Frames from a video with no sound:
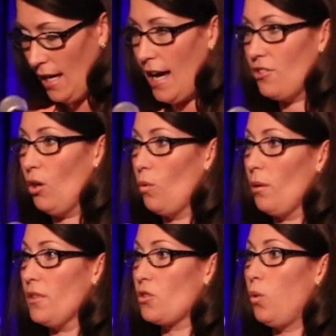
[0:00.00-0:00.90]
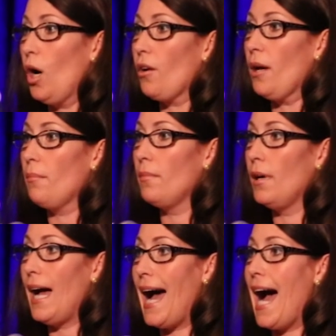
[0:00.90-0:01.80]
I don't want to misquote him,
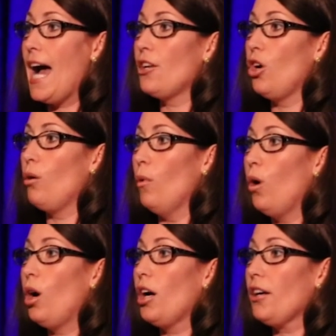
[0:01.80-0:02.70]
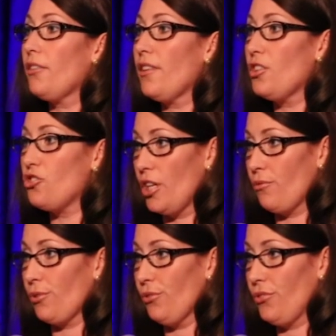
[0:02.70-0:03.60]
I know more than the
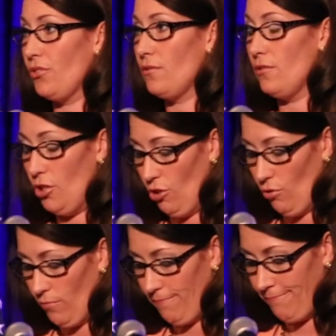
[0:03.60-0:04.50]
generals do.